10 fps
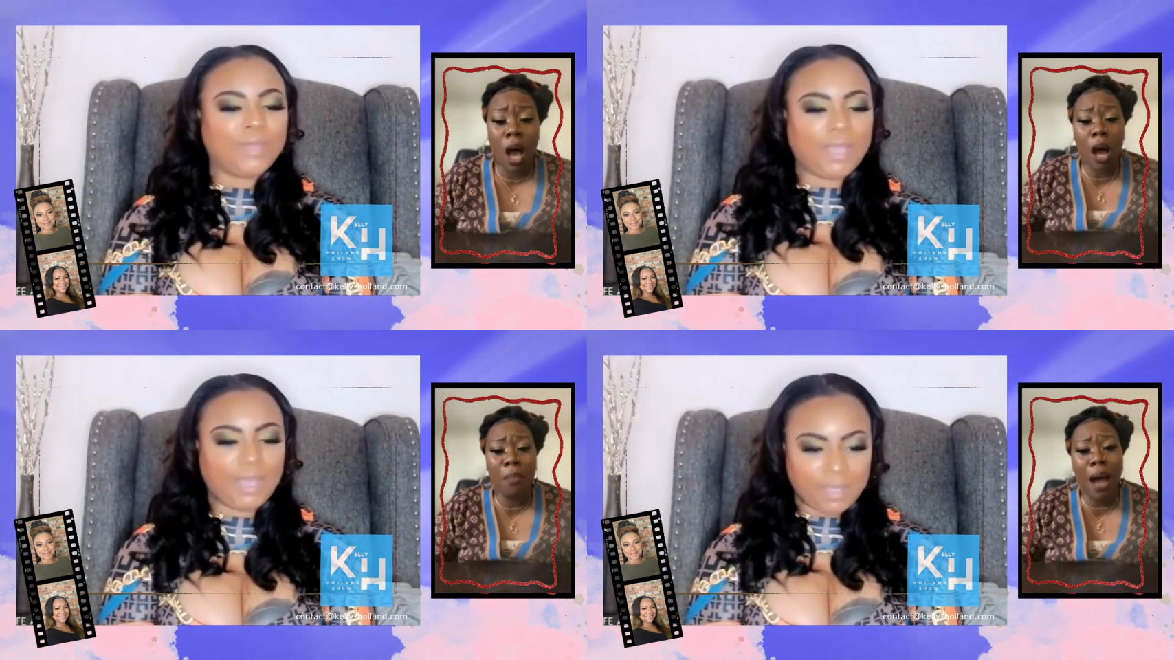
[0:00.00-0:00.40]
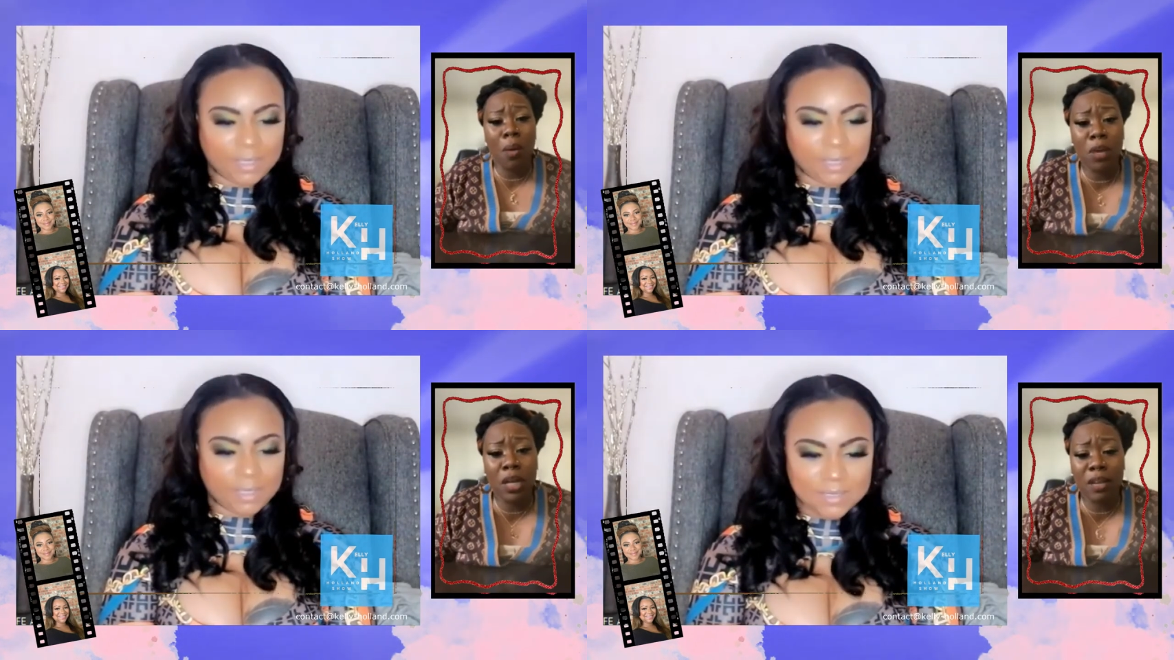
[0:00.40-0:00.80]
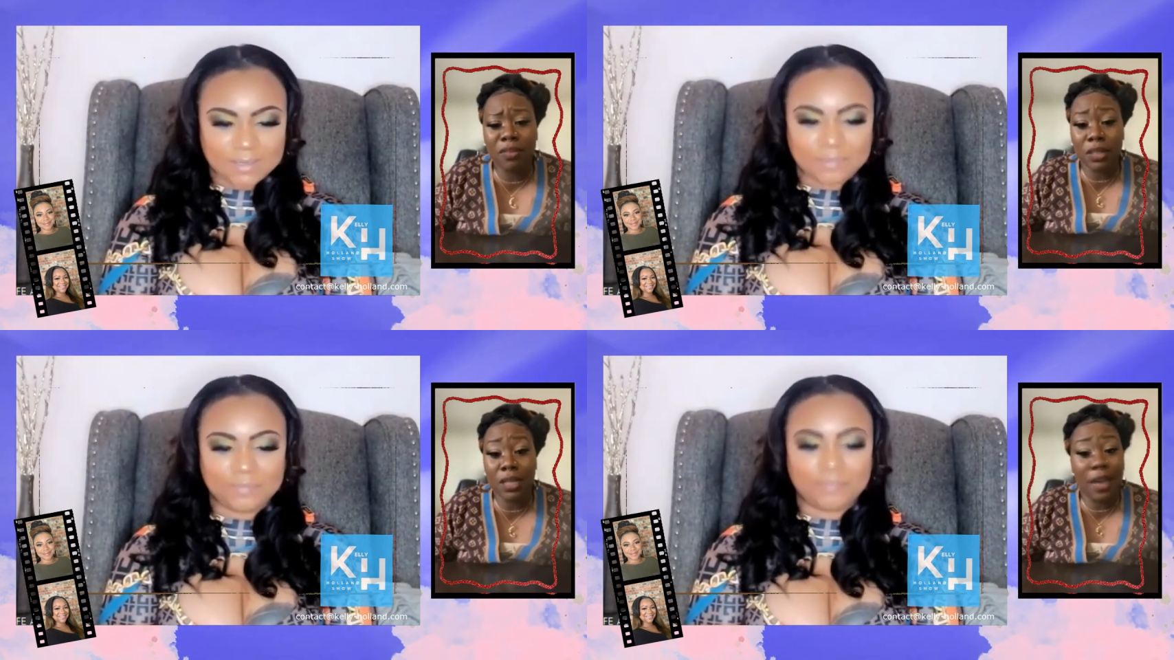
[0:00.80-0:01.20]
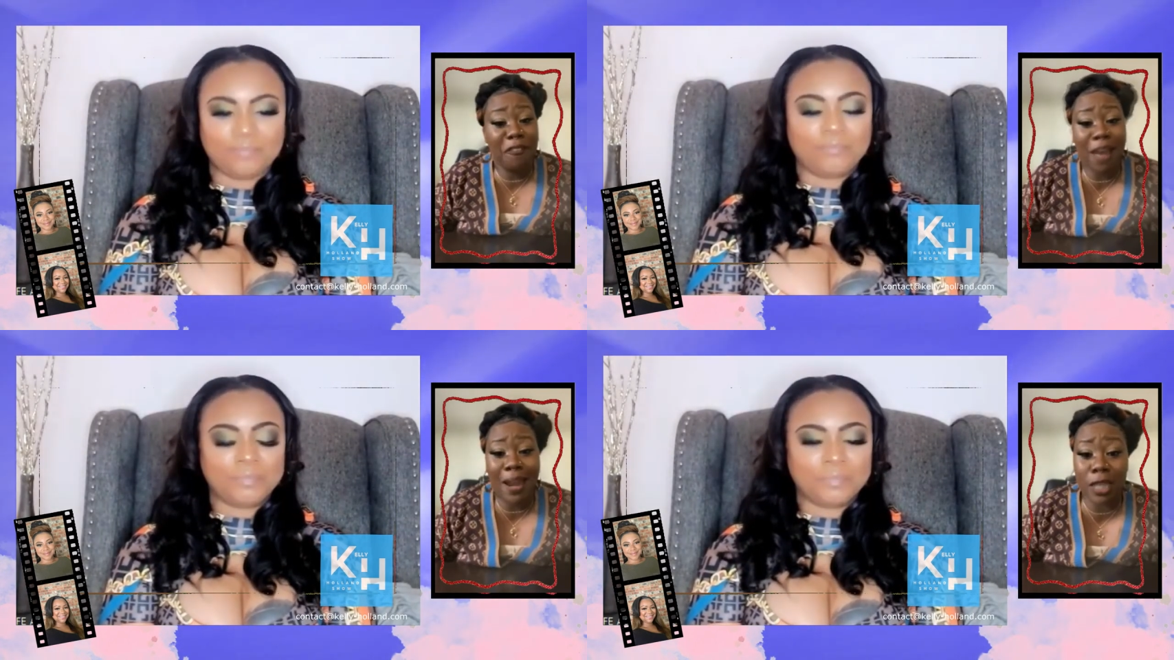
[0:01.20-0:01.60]
Speaker 1: Yes. Um, I want to give a
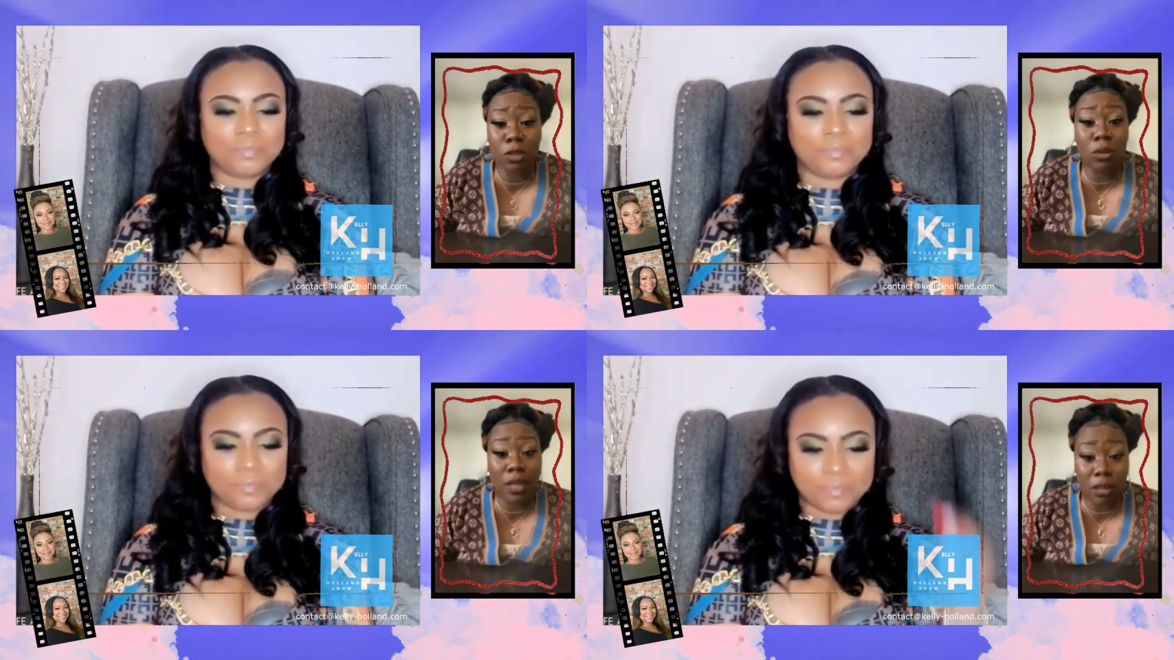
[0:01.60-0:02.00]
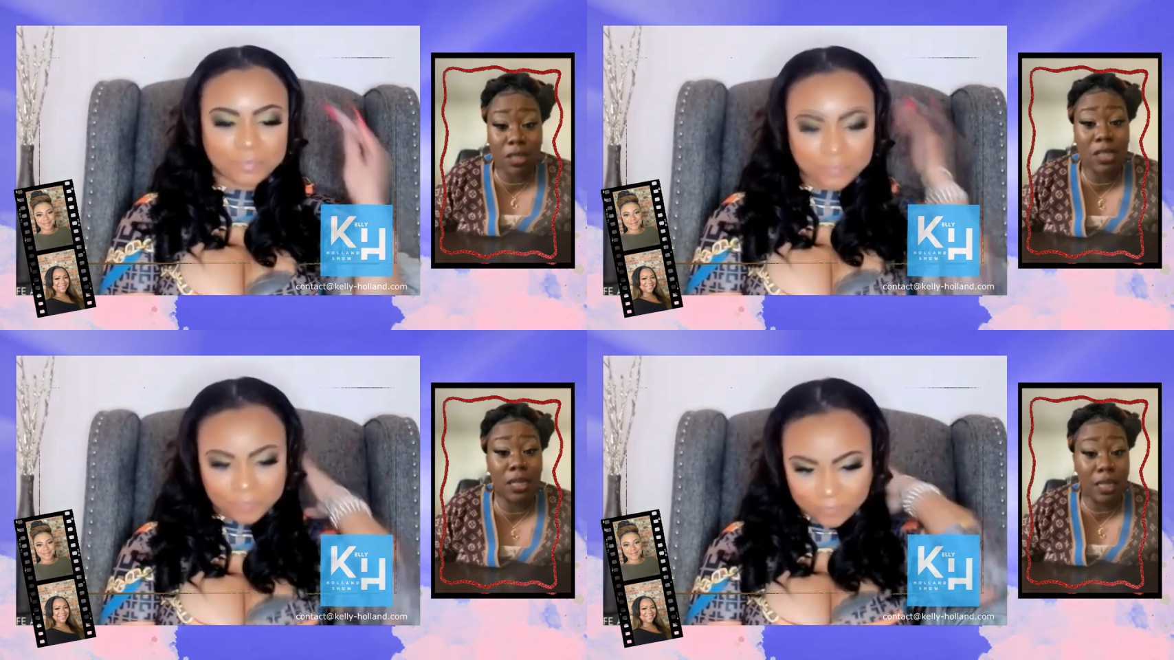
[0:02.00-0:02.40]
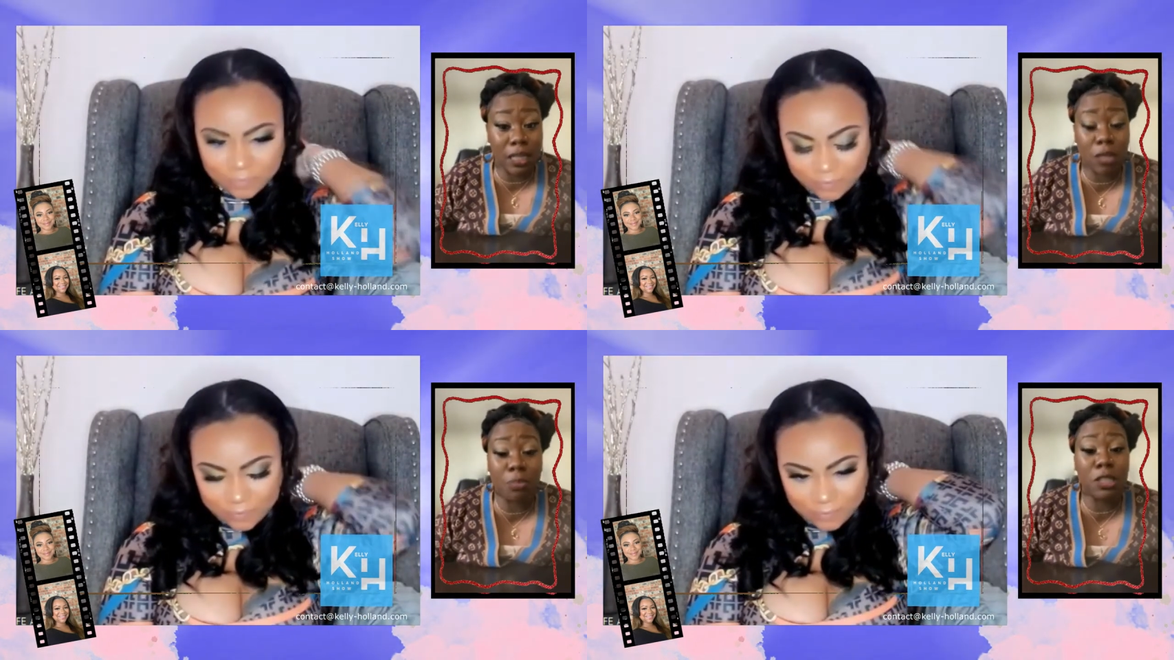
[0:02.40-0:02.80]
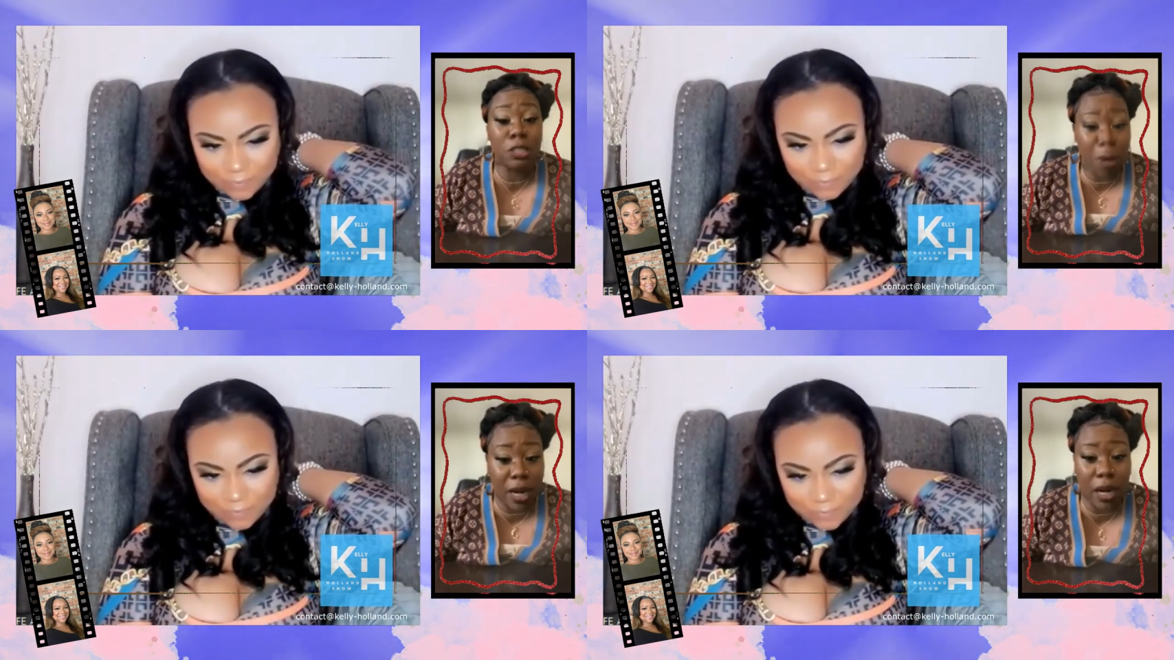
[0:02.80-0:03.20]
yeah. Financial literacy needs to be
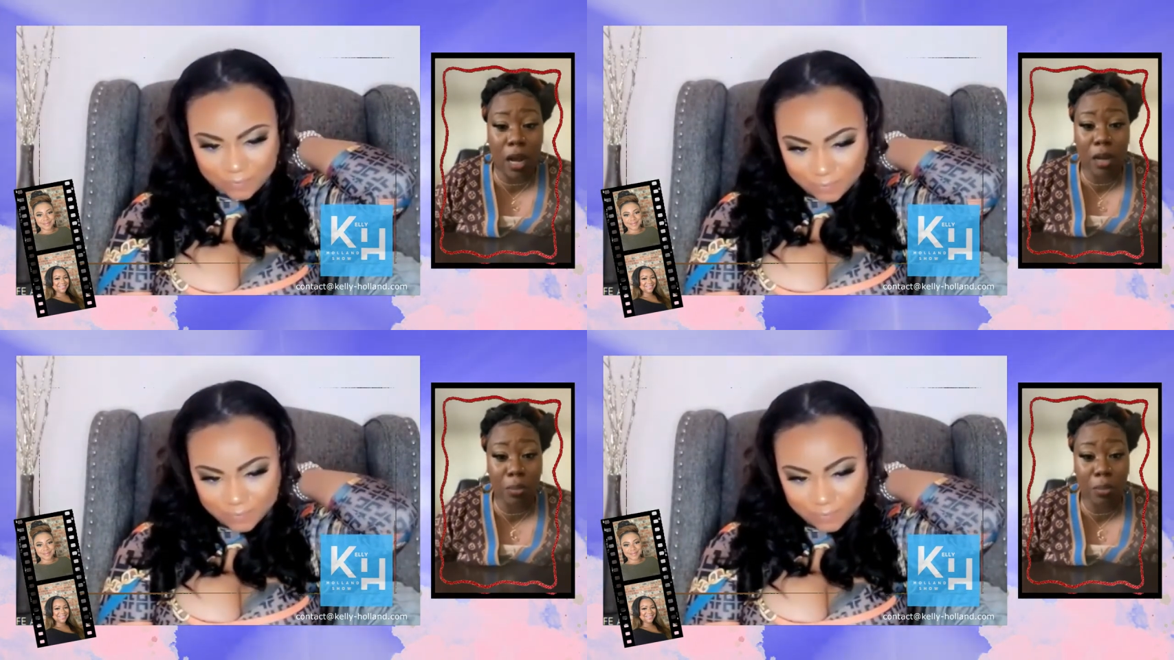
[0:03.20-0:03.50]
spread in our